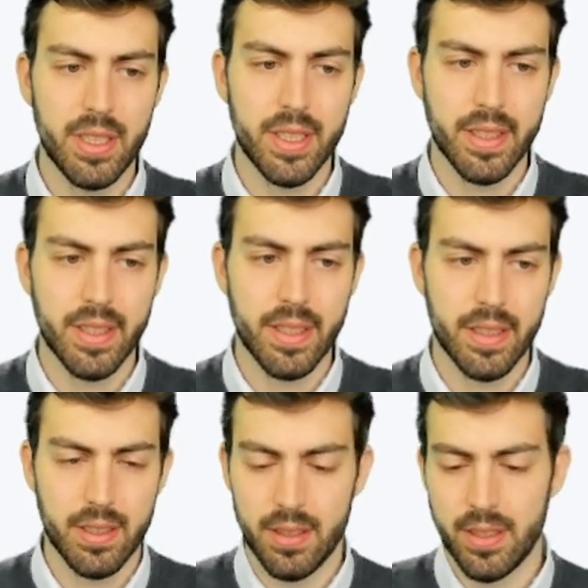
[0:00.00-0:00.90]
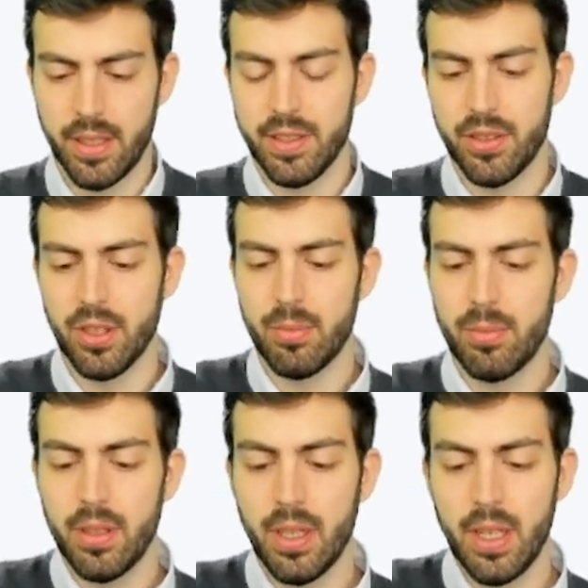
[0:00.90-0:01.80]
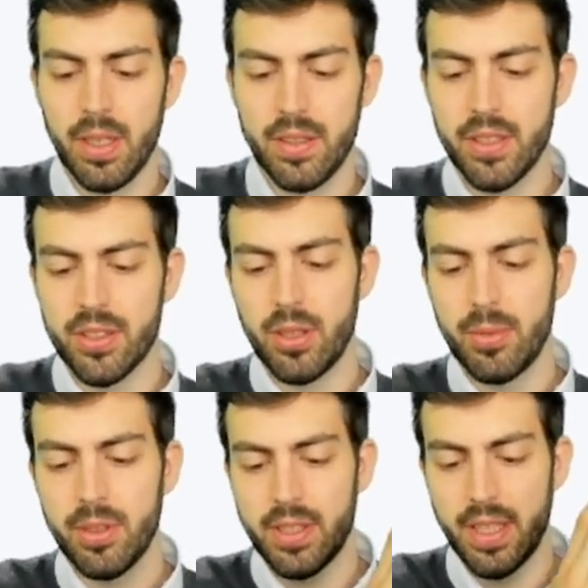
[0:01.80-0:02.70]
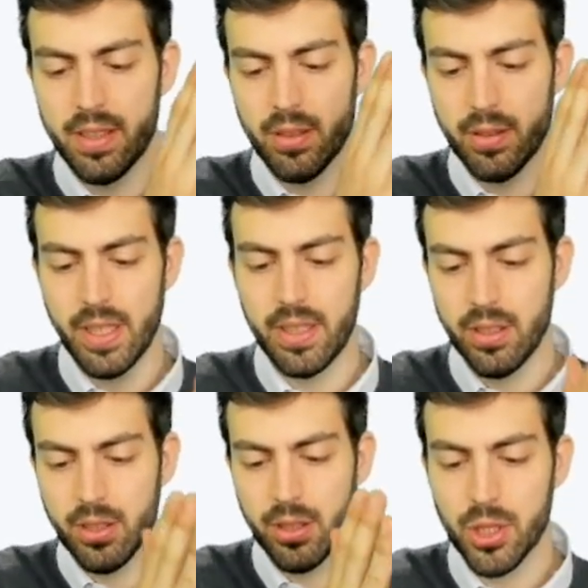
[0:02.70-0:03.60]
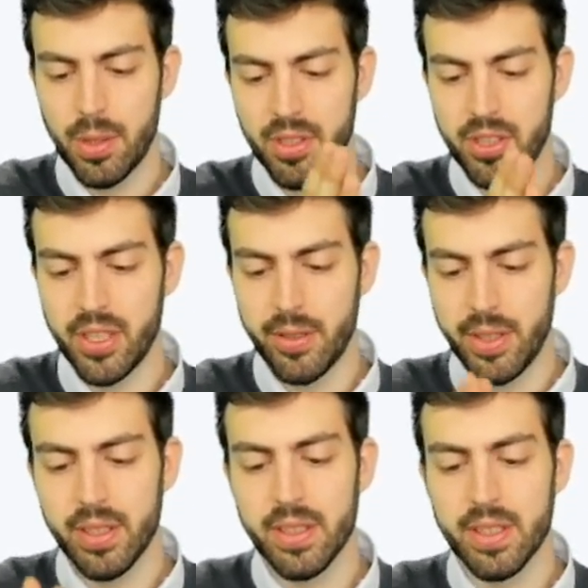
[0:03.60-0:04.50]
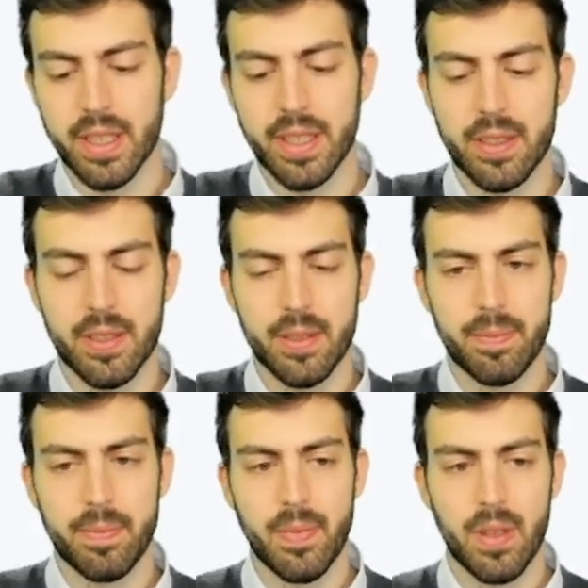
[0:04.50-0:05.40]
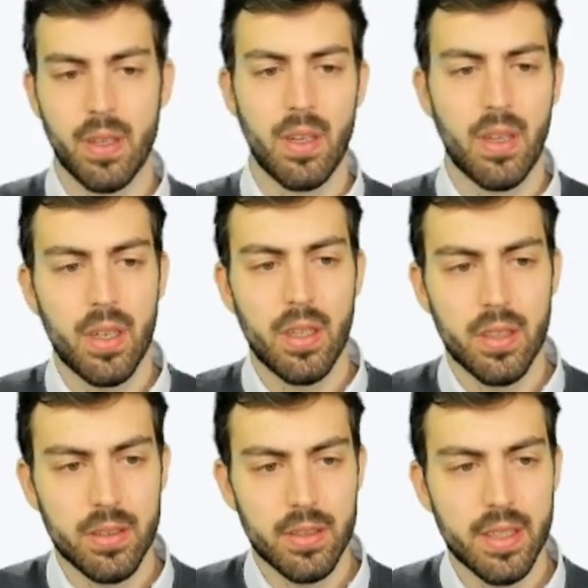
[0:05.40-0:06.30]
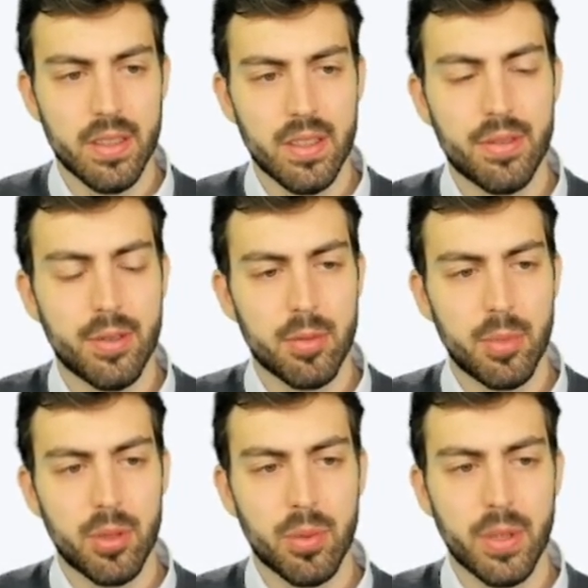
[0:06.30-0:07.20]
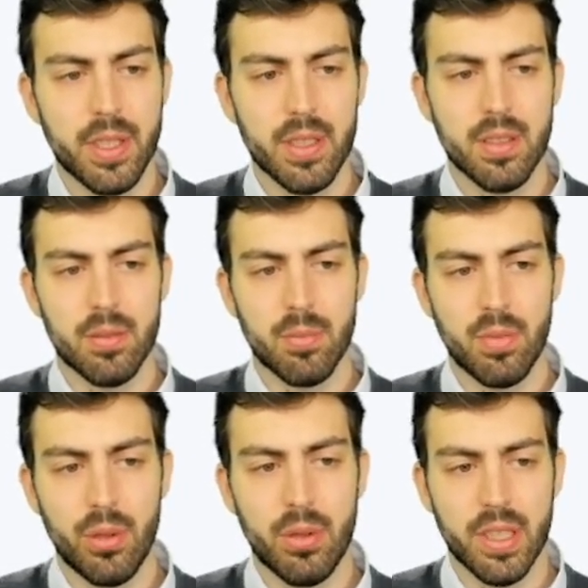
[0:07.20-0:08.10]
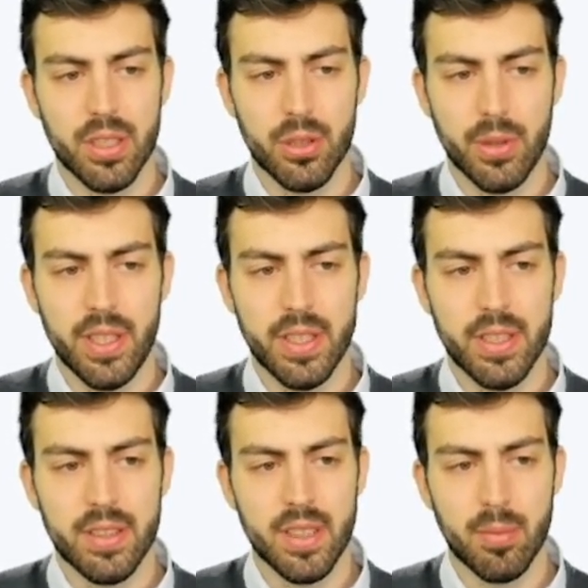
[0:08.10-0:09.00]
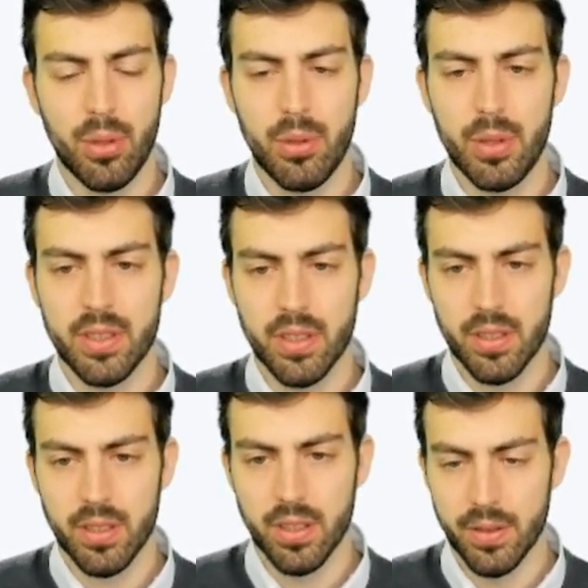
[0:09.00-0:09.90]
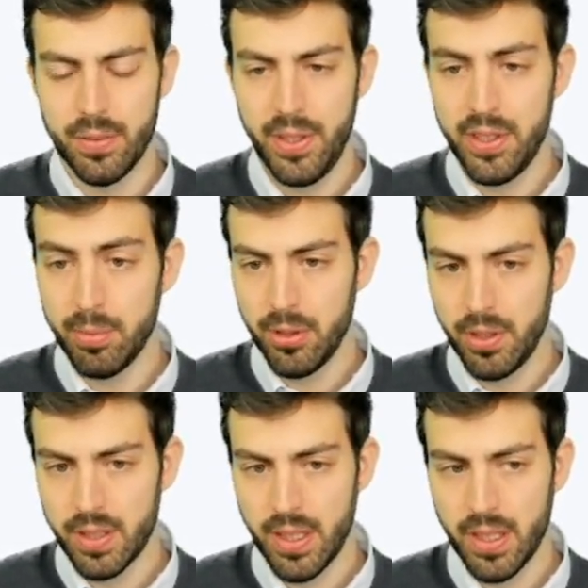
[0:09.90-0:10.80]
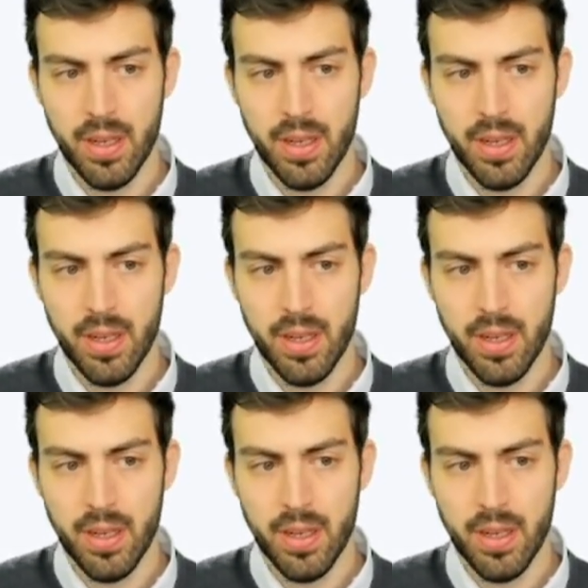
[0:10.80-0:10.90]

that there is a number. This number says, okay, ColdStream is generating designs. Then the difference between blue and green is that blue is a feasible design